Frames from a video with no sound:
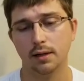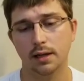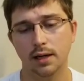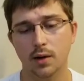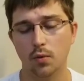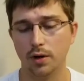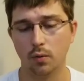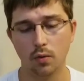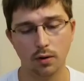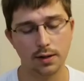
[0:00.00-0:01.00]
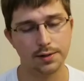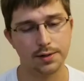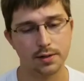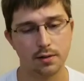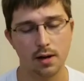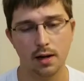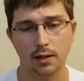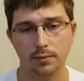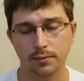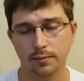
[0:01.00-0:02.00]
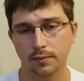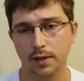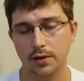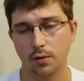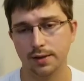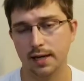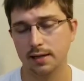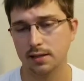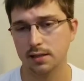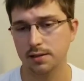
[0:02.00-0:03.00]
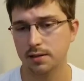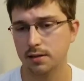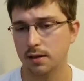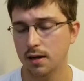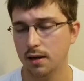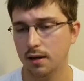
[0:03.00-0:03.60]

I won awards in North Texas.